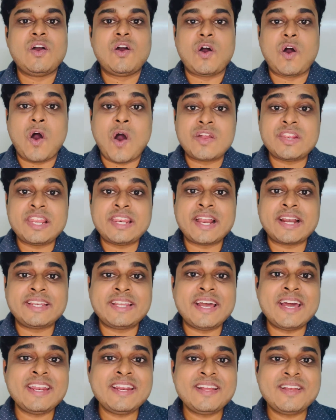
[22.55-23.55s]
all in
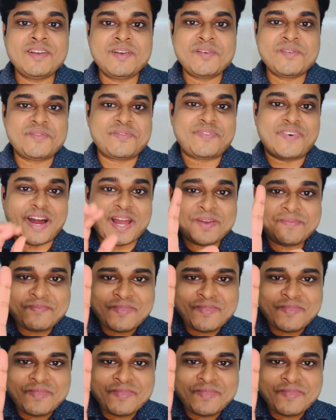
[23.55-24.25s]
under 5